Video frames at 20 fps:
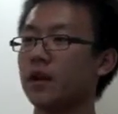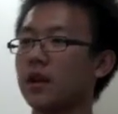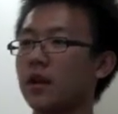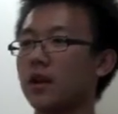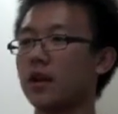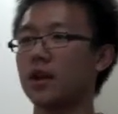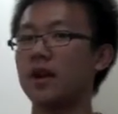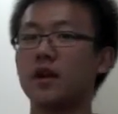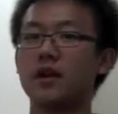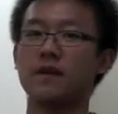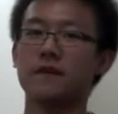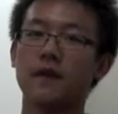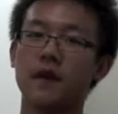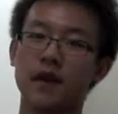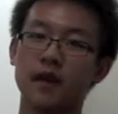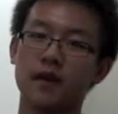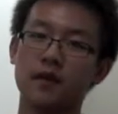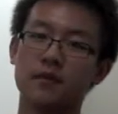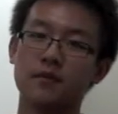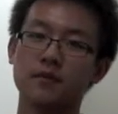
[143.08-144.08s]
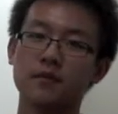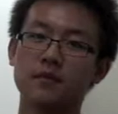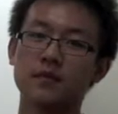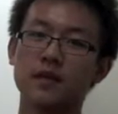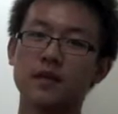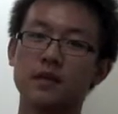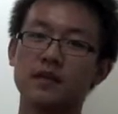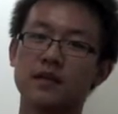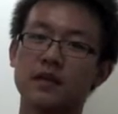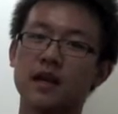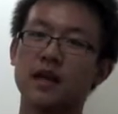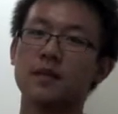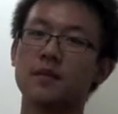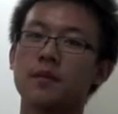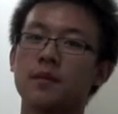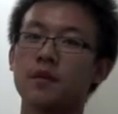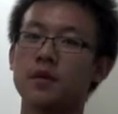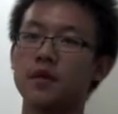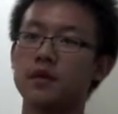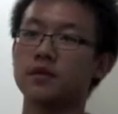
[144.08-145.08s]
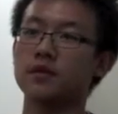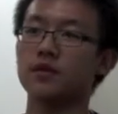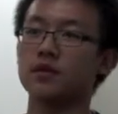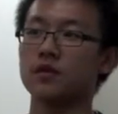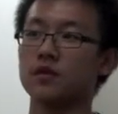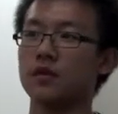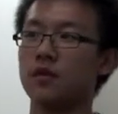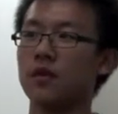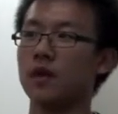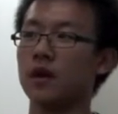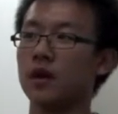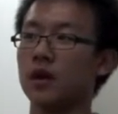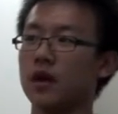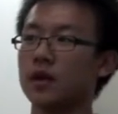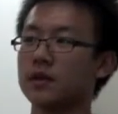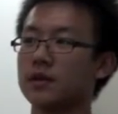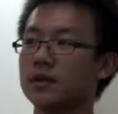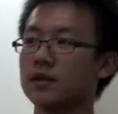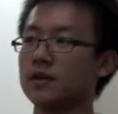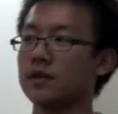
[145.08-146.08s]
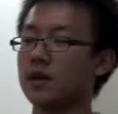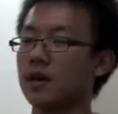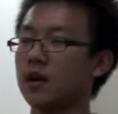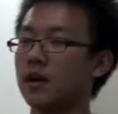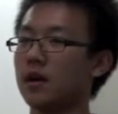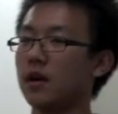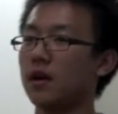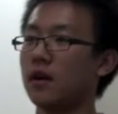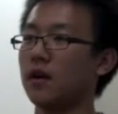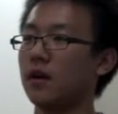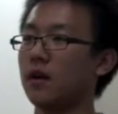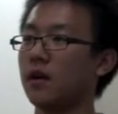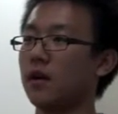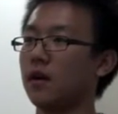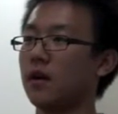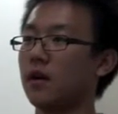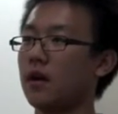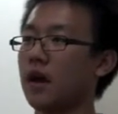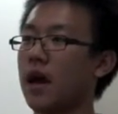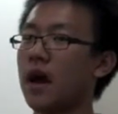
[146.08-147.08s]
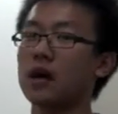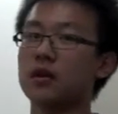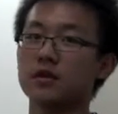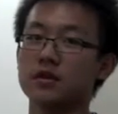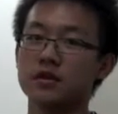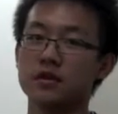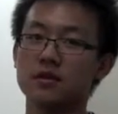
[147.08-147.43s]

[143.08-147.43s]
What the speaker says: leave him, send him to his aunt.